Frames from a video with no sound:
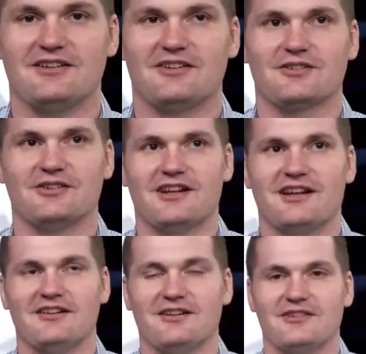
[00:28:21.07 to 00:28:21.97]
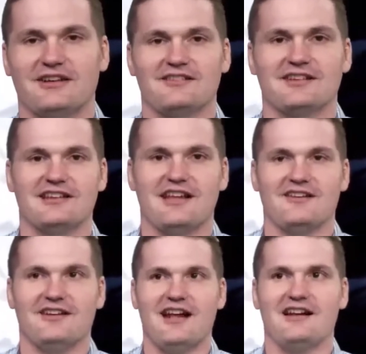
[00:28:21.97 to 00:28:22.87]
years old. I don't know if we can see that
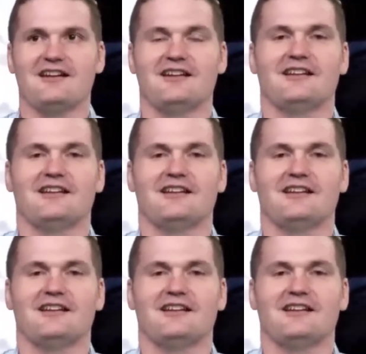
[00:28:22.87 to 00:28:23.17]
or not.